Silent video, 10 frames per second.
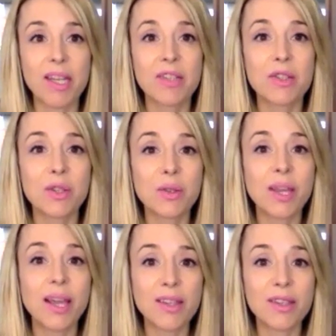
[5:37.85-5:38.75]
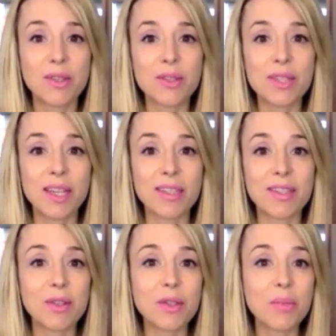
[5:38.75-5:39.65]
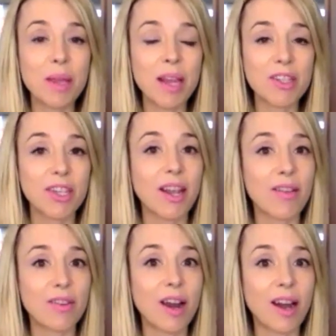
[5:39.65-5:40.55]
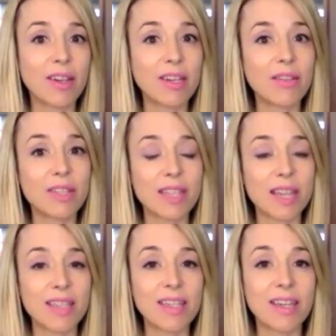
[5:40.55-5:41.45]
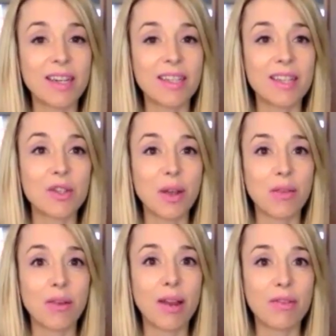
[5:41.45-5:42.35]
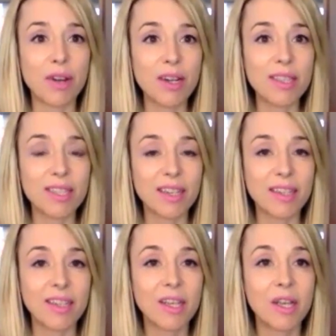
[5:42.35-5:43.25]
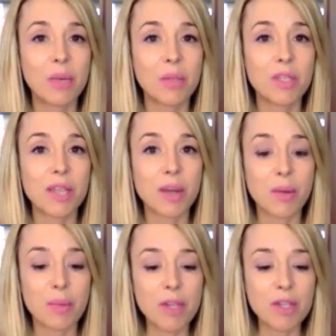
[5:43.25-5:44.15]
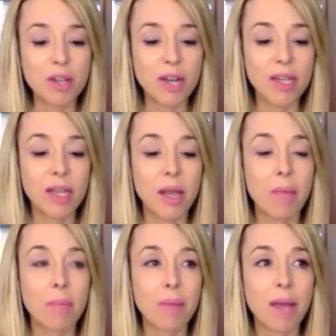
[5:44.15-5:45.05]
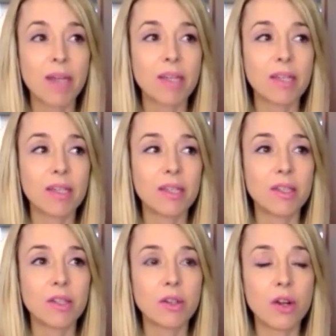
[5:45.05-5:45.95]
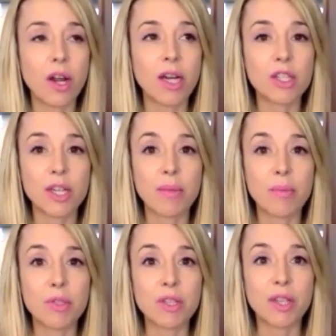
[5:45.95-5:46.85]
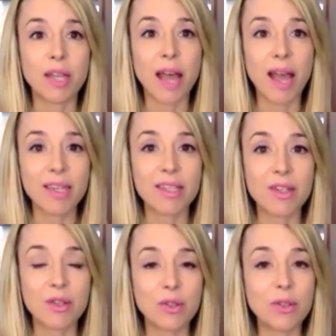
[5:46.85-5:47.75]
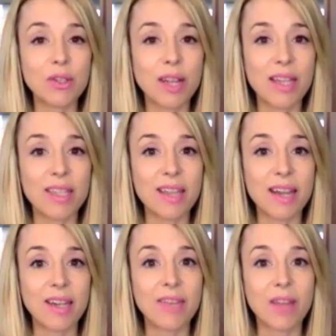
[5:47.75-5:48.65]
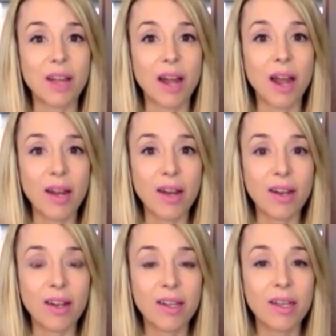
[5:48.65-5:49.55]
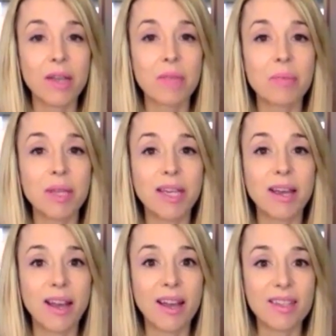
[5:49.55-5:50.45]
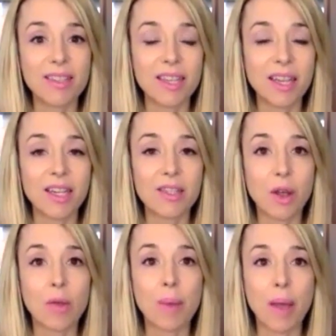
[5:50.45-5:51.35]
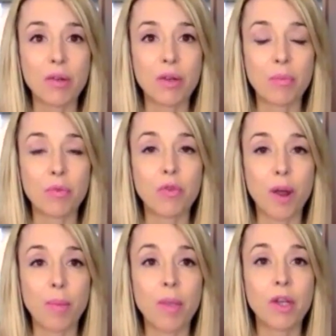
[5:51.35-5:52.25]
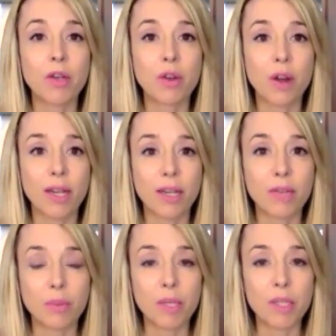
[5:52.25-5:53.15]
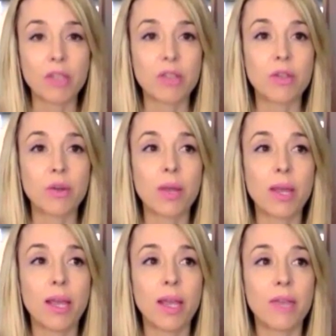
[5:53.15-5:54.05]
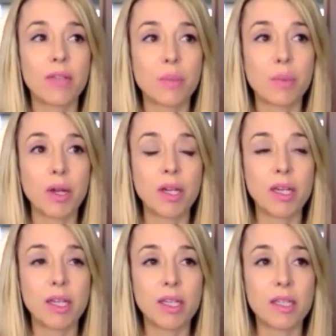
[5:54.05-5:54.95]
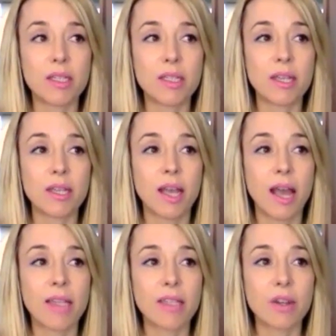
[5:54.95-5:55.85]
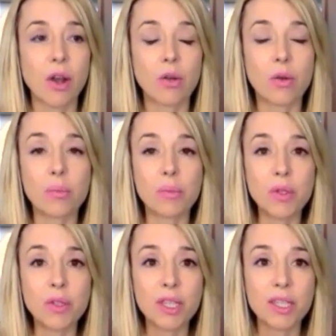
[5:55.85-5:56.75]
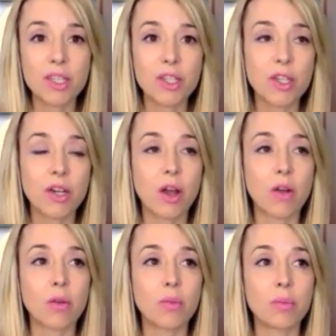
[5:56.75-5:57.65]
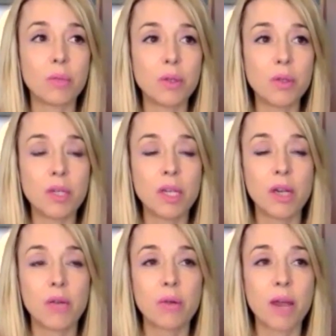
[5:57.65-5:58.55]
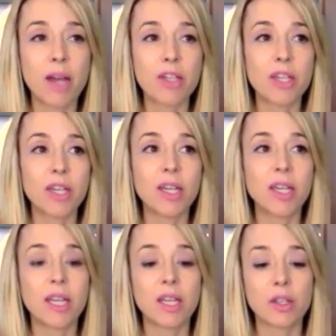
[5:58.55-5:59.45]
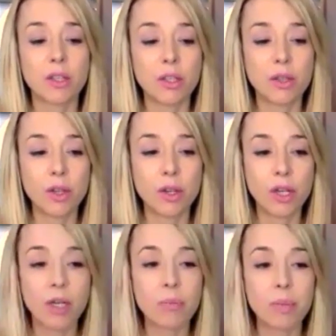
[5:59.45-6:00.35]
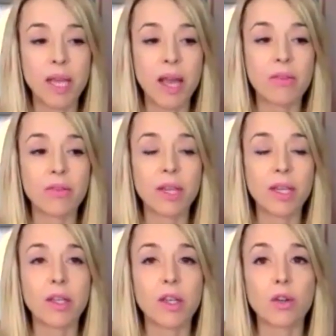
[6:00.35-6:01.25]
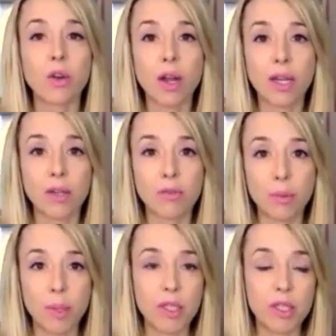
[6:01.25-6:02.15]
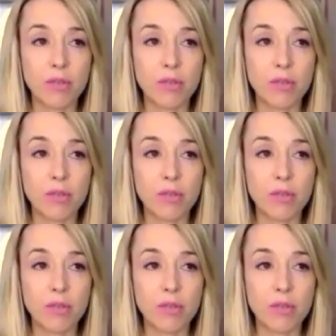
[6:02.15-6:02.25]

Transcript: So you can't use it. So you may actually have your iron levels tested and it says you have high ferritin, which is how we measure it, but you're not actually able to access or utilize any of that iron because it is all bound up from chronic inflammation. So if someone has an autoimmune condition, autoimmune reaction, they're going to be having chronic inflammation.